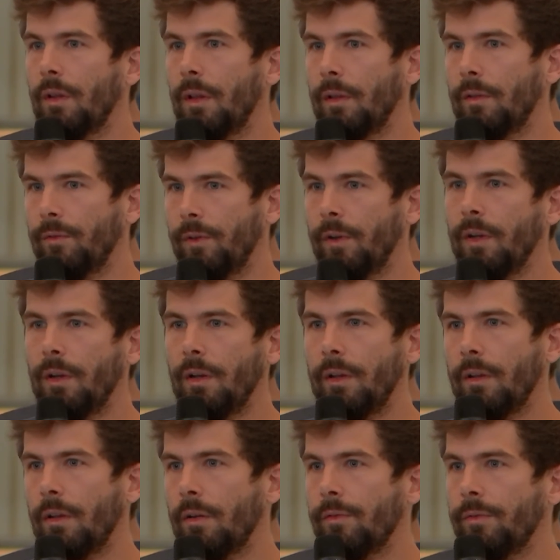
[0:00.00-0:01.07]
Funnily
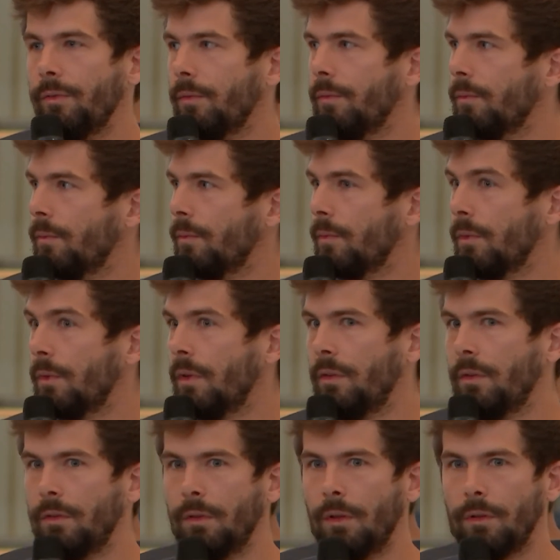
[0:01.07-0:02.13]
enough, this
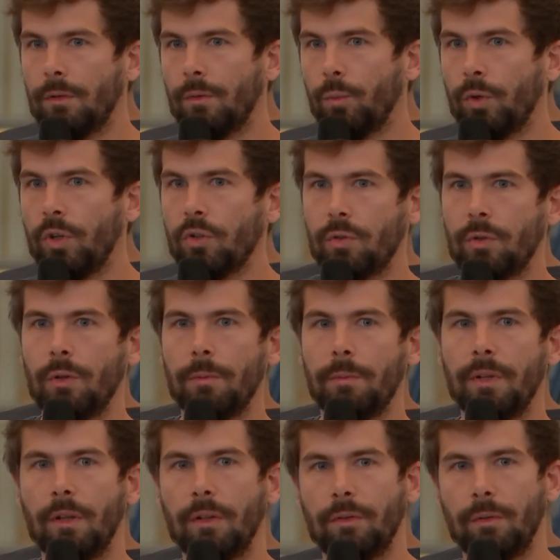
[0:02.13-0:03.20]
is not, we shouldn't
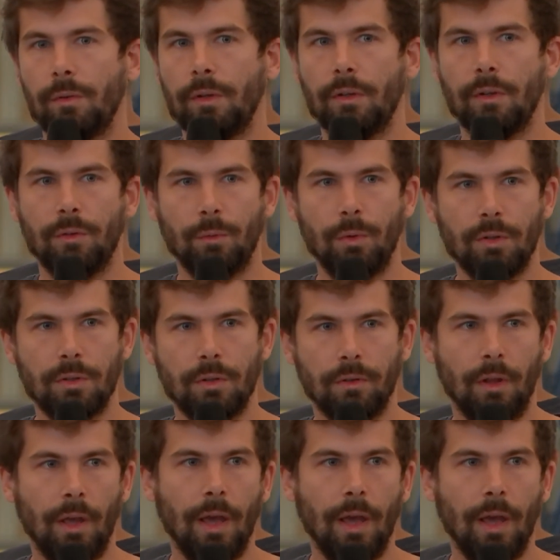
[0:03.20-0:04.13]
be answering these questions.